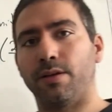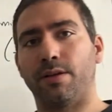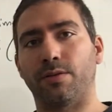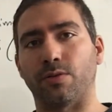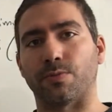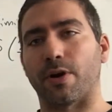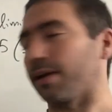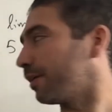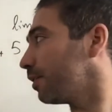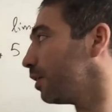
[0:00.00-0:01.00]
close
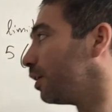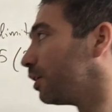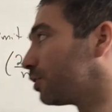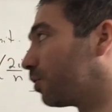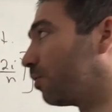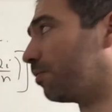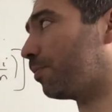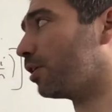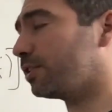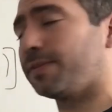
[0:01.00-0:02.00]
bracket. So
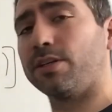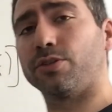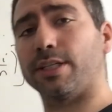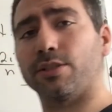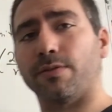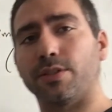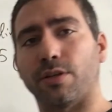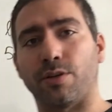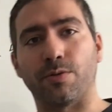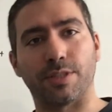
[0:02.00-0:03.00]
pause the video, try to solve this on
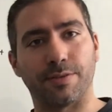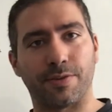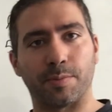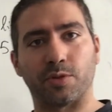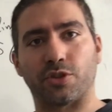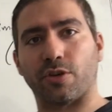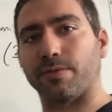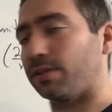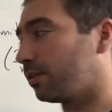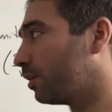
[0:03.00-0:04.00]
your own, see if you're able to solve
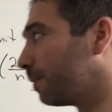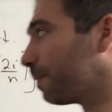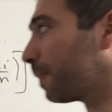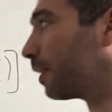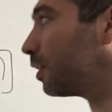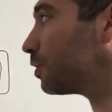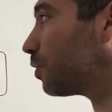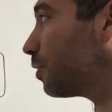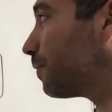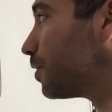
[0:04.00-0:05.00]
it. So
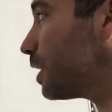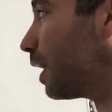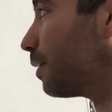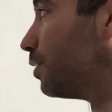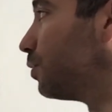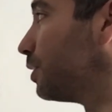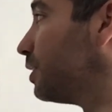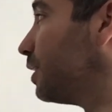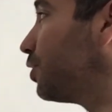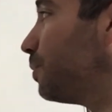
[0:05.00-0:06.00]
the first thing I'm going to do is
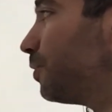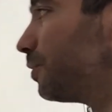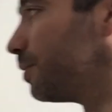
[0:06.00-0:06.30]
distribute,